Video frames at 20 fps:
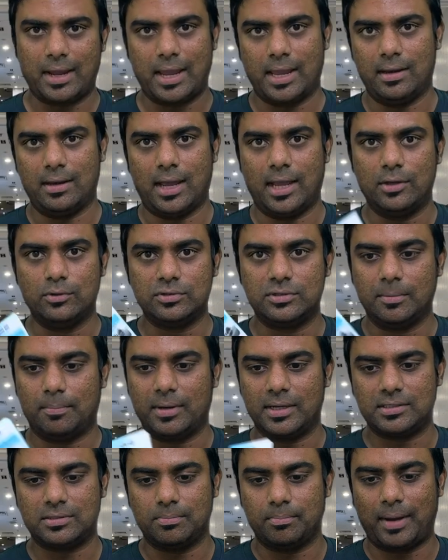again, I used the
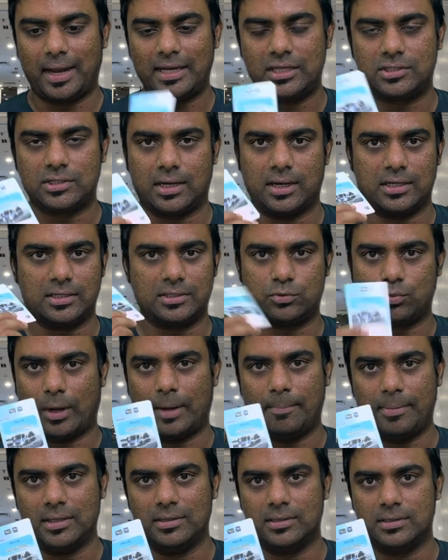bus by
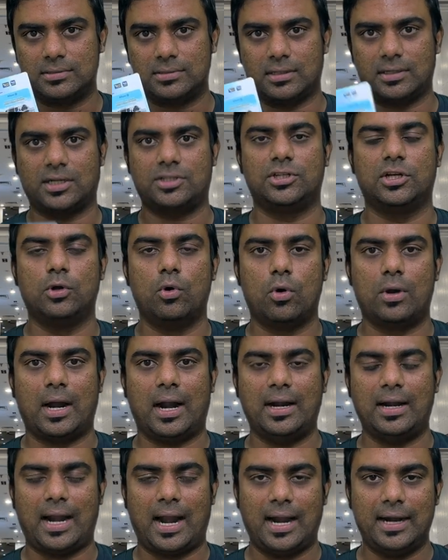swiping this touch and go
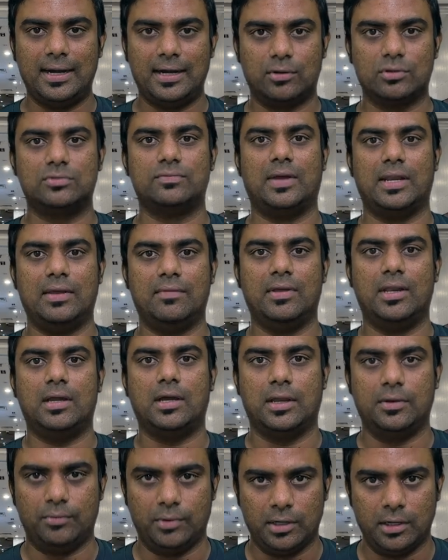card, and it was very, very
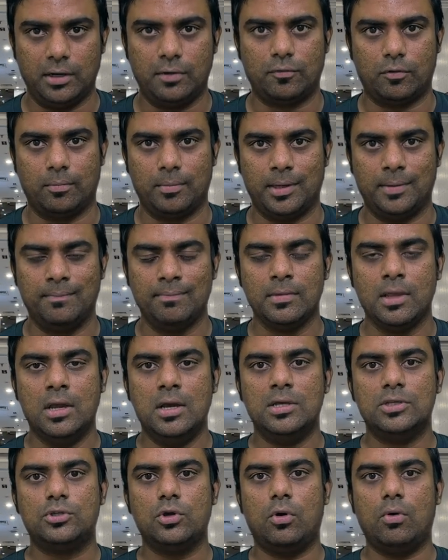convenient for me.
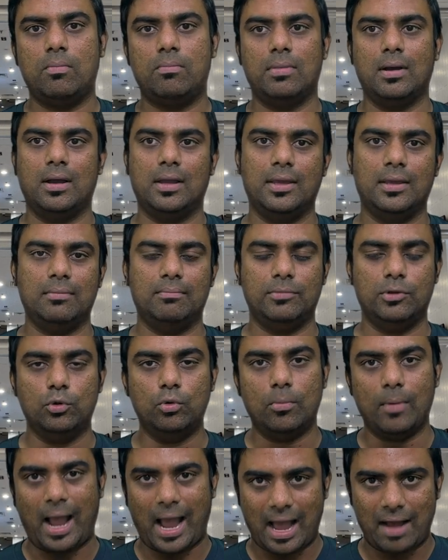So
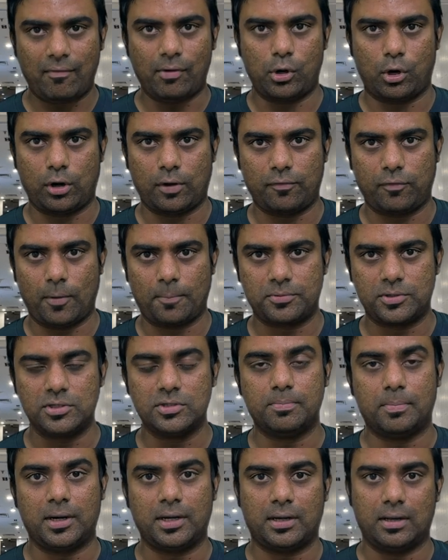you have a lot of
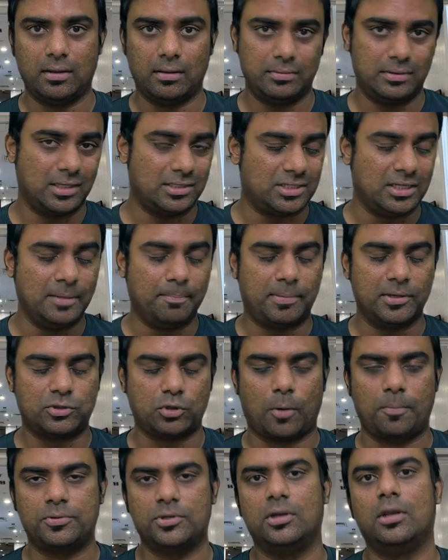options, but the cheapest
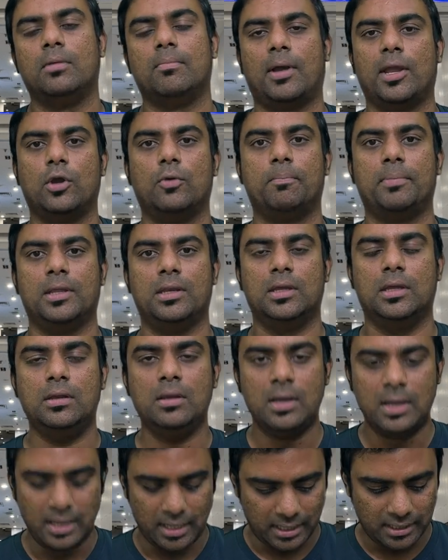option in my
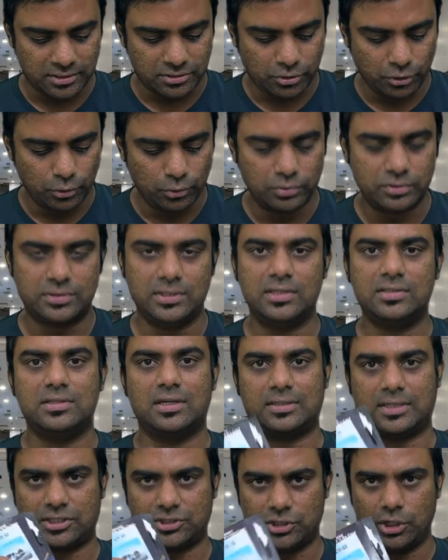opinion is to use this
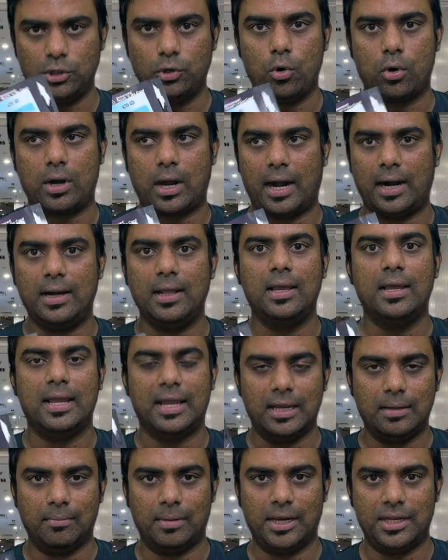touch and go card
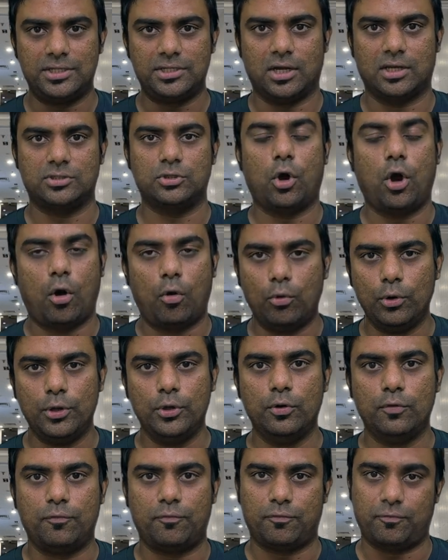in Malaysia. So how do
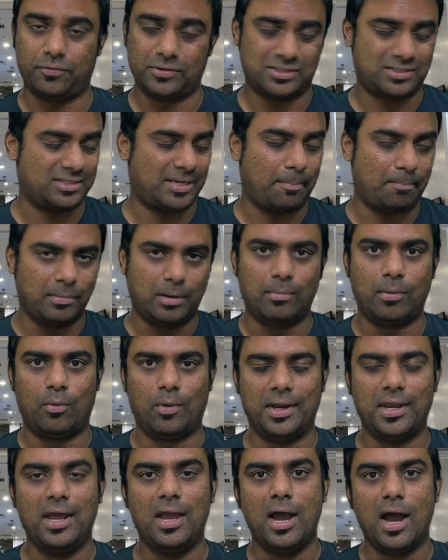you, step number
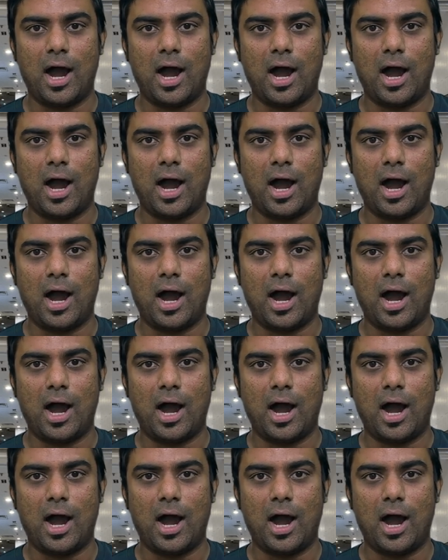one,